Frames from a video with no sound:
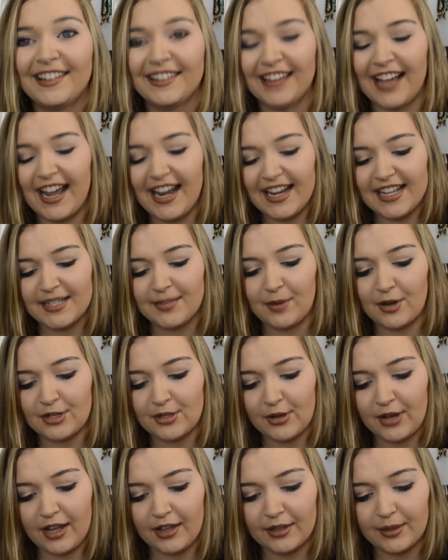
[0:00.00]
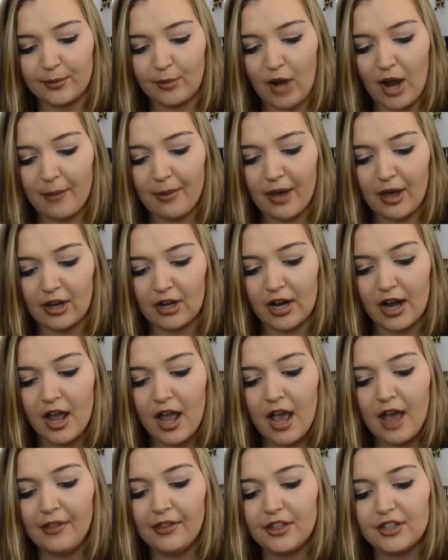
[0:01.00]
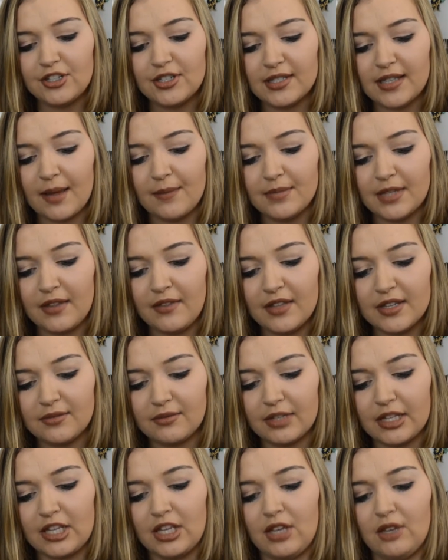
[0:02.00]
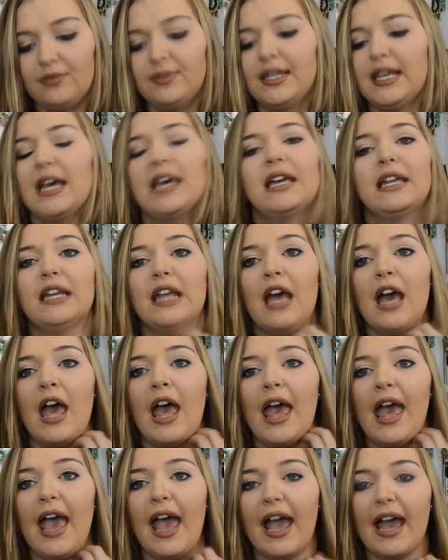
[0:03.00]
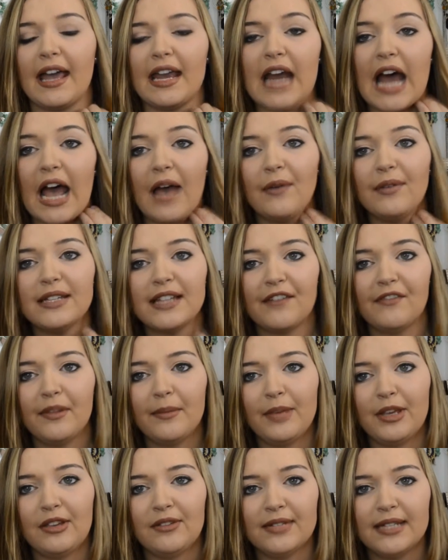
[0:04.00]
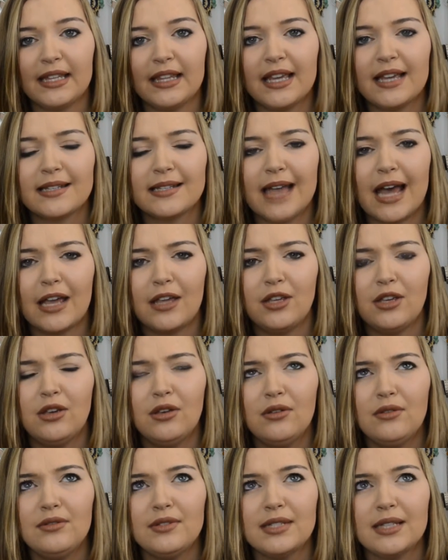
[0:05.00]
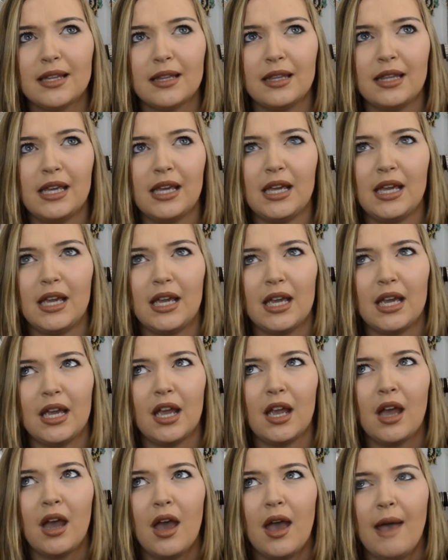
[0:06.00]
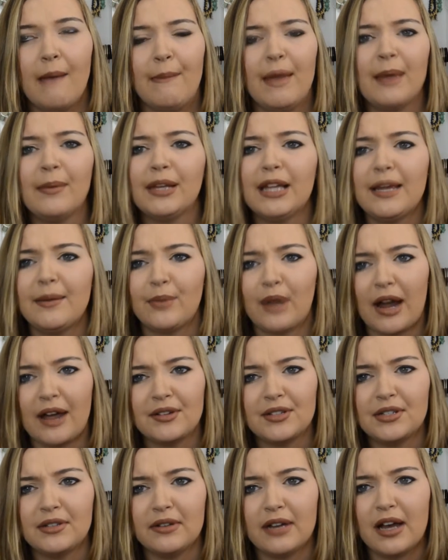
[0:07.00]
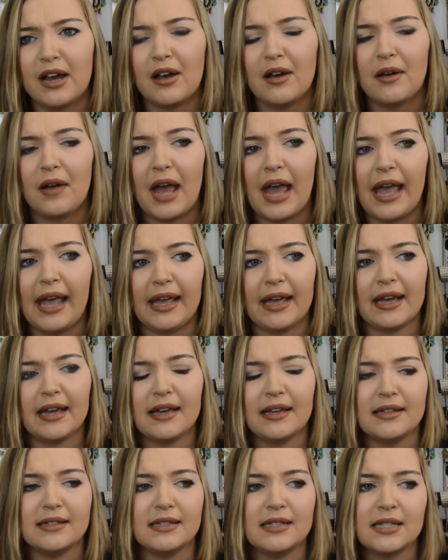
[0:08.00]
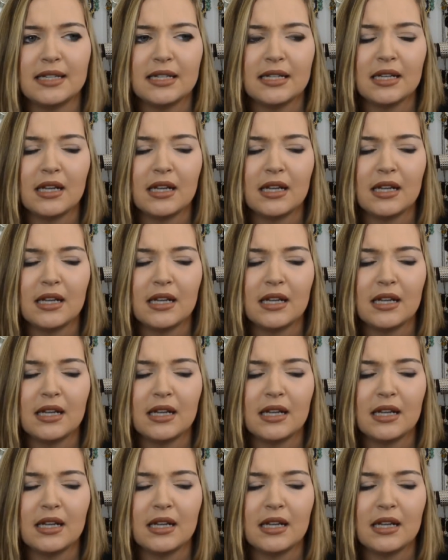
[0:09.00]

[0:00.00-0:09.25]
Light espresso color brow powder. It just comes in this really cute tin, and I will definitely be using this. I use the Maybelline Brow Duo and